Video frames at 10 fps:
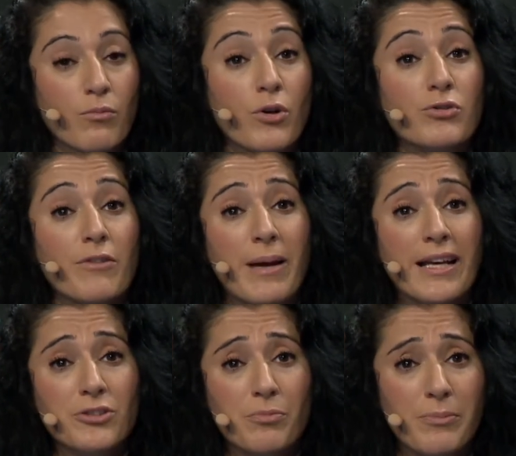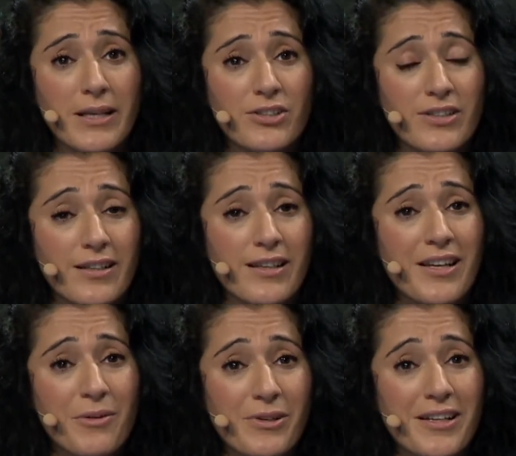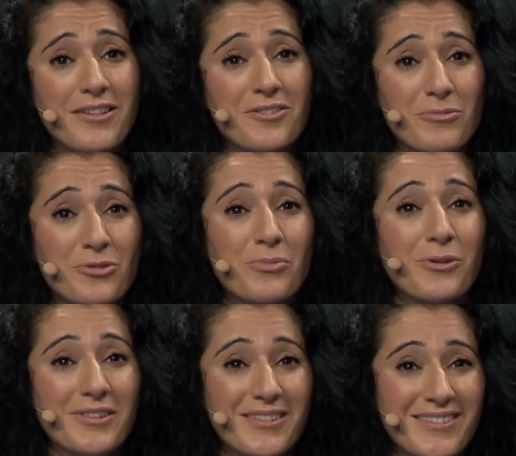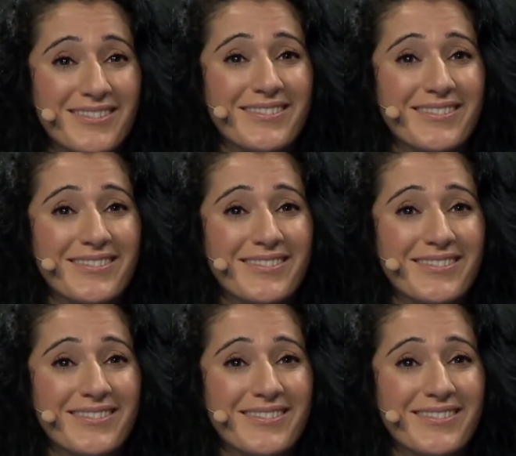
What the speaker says: once you have passed your probation within customer support.